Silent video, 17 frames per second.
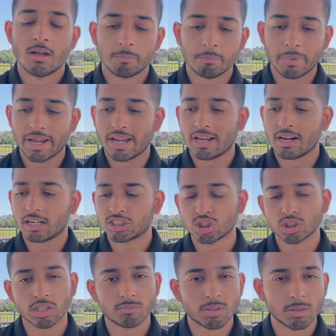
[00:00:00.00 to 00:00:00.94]
man i
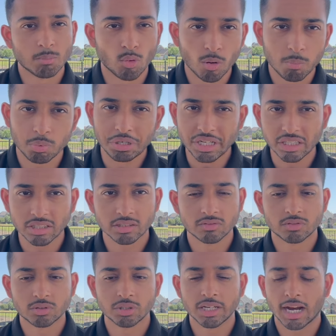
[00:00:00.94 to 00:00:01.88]
should have been more
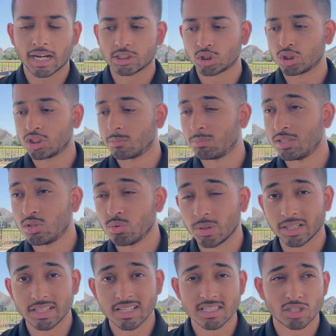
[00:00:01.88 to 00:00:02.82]
productive today i should have been
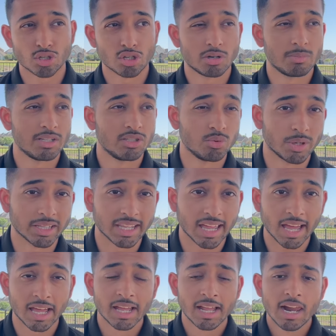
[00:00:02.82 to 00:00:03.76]
doing this i should have been doing
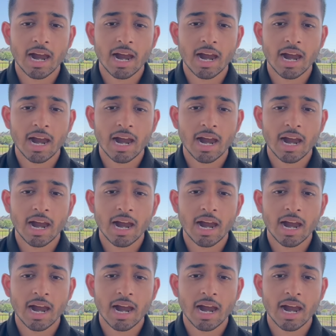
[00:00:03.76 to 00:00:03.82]
that